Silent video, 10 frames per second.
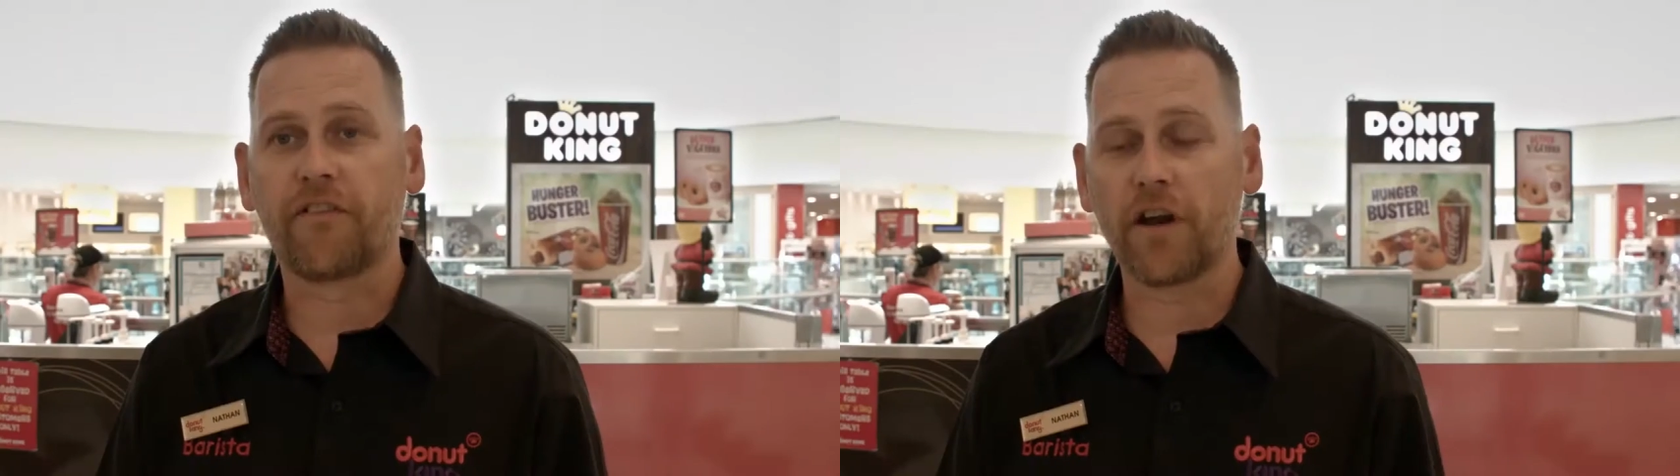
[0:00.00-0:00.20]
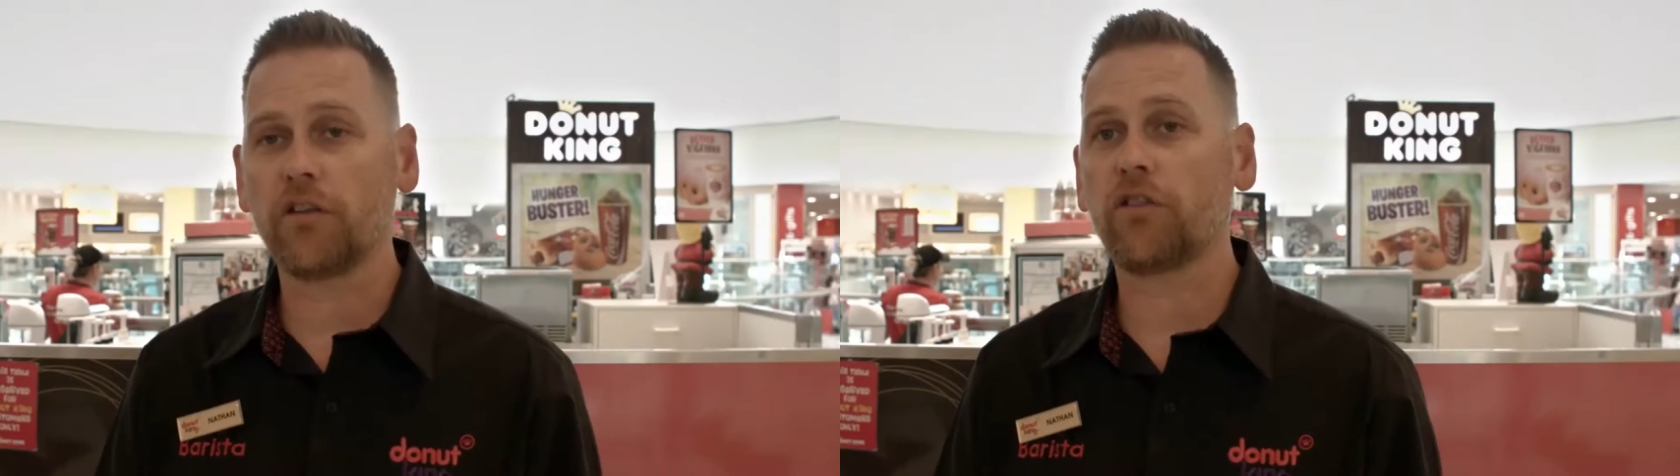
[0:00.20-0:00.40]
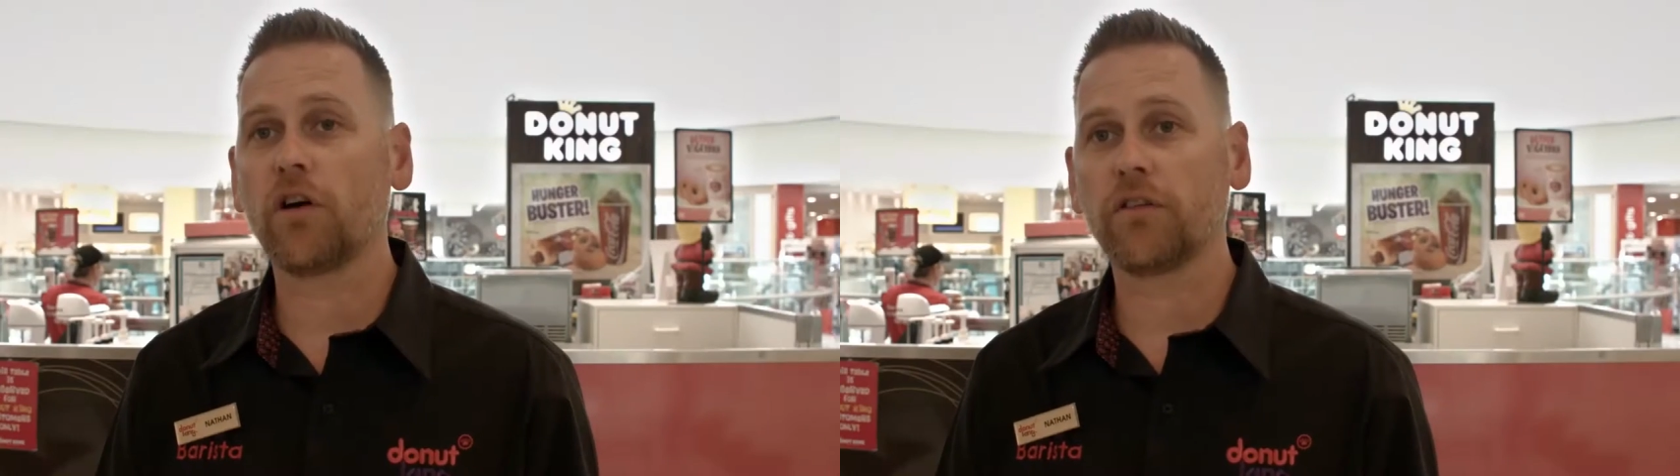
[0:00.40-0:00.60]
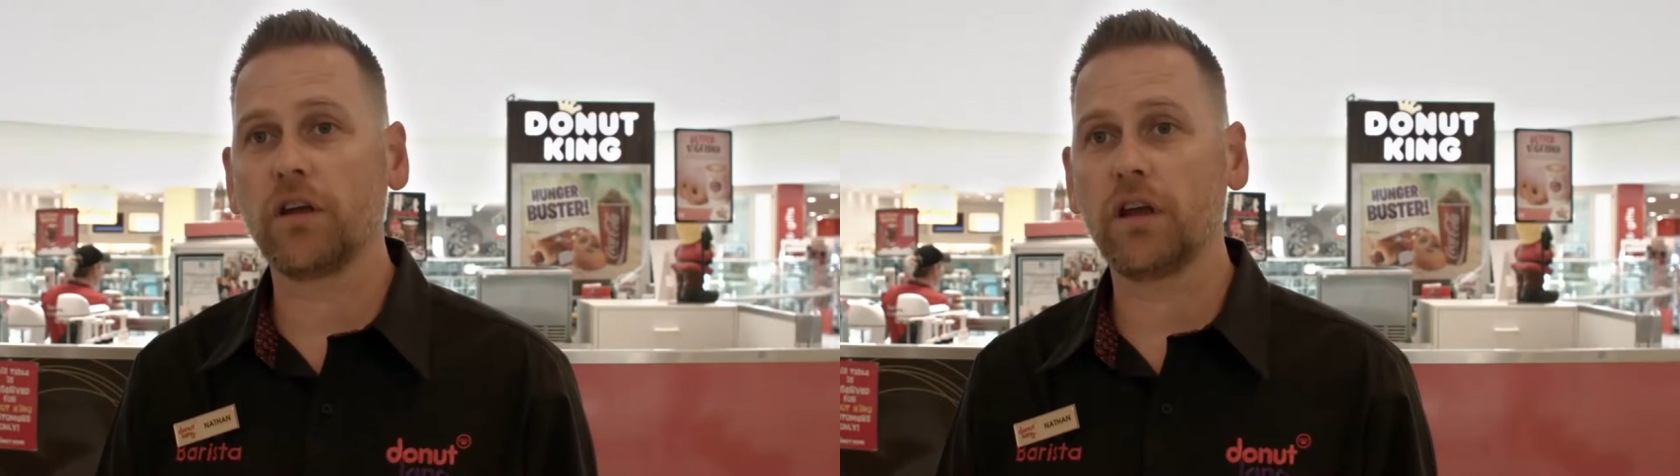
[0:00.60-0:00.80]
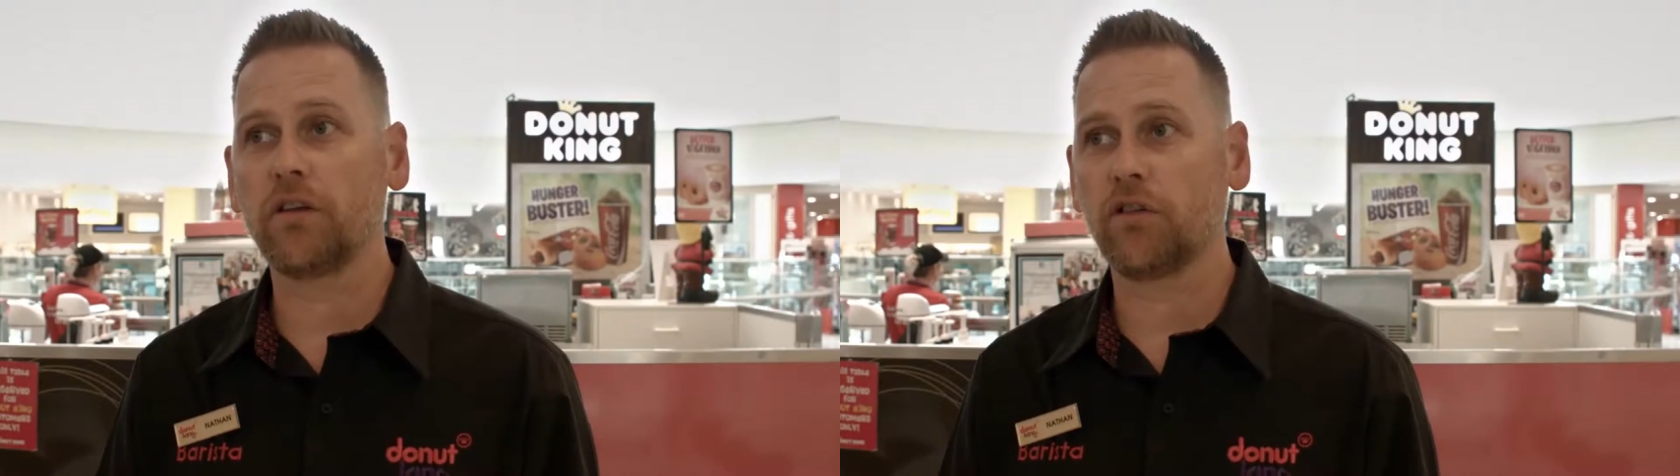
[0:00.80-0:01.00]

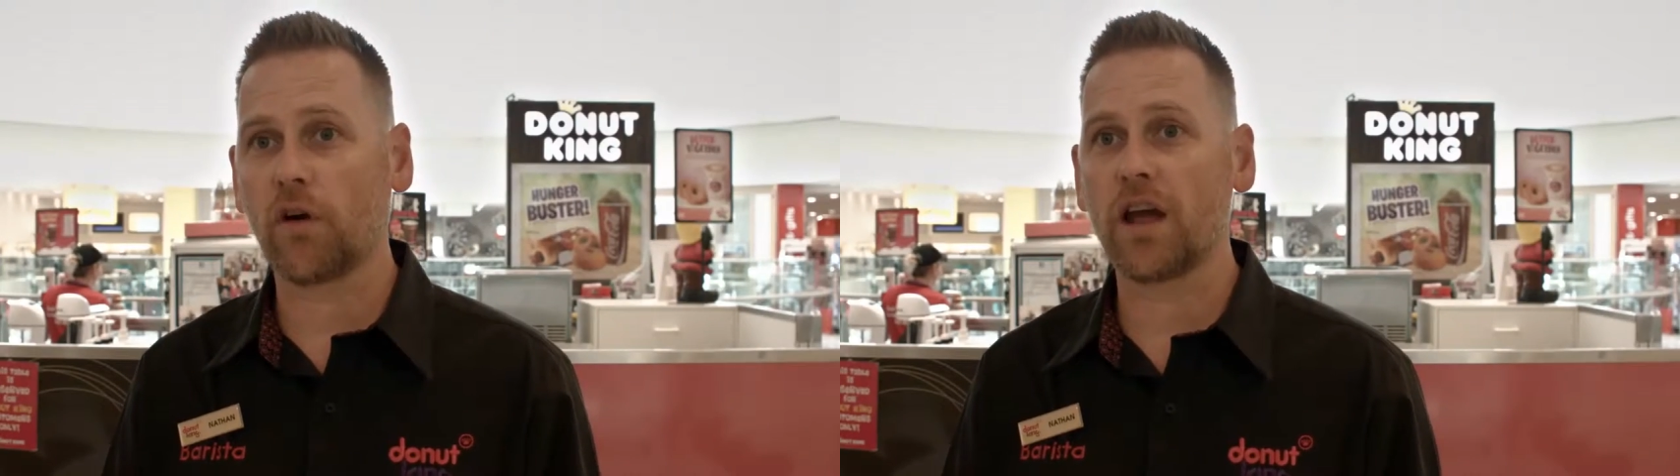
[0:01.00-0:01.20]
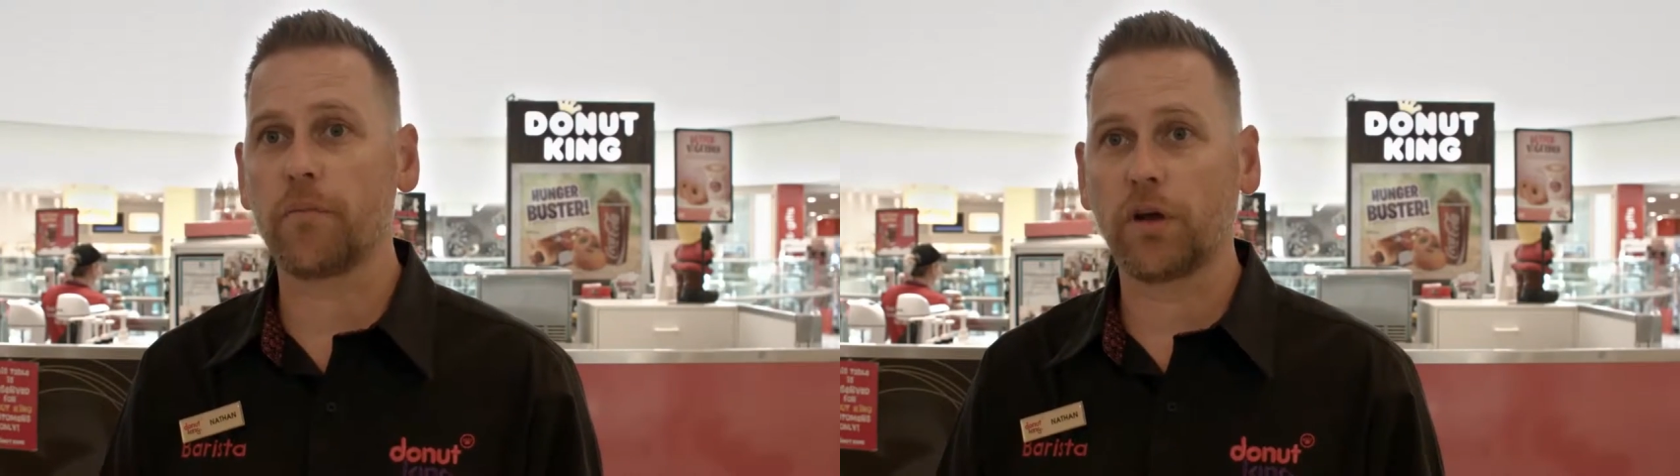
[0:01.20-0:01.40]
Franchising is great